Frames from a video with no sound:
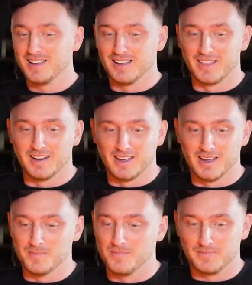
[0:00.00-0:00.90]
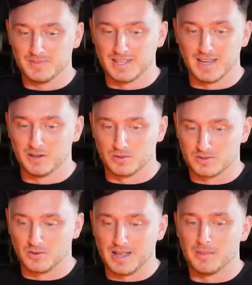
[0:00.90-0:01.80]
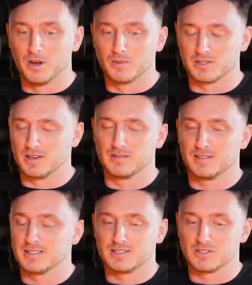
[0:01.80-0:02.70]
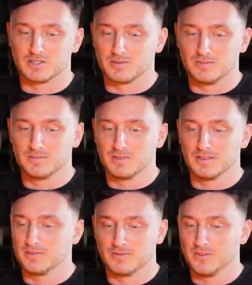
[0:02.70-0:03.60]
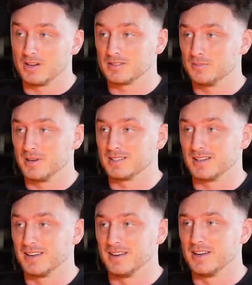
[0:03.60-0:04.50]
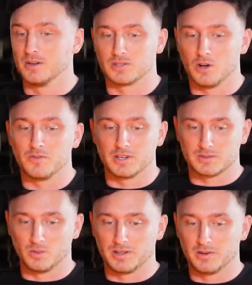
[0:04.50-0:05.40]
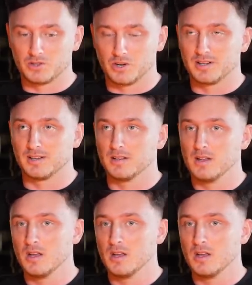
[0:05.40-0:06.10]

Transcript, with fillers: And then um, yeah, it was from that moment I was like, this is just fucked basically, and it was obvious what they were trying to